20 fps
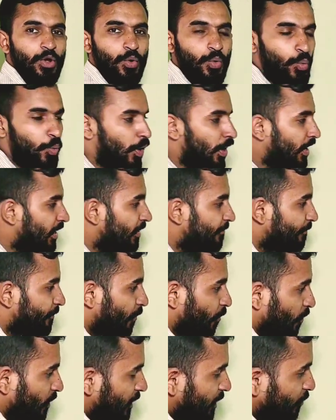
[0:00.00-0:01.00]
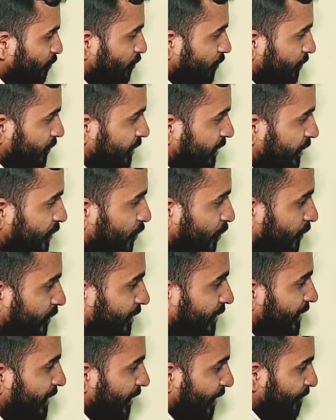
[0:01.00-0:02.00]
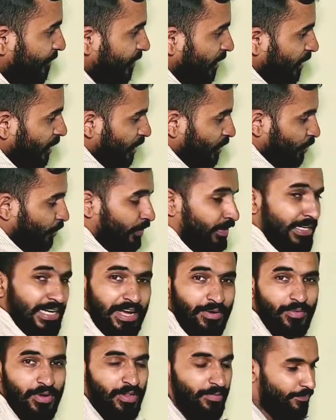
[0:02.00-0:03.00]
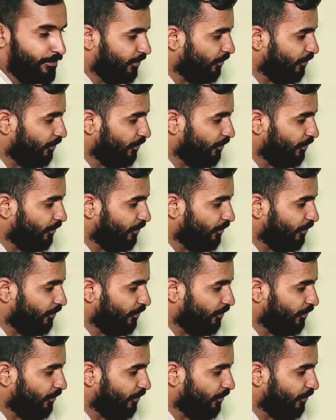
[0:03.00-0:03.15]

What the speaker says: while we'll use G03 to travel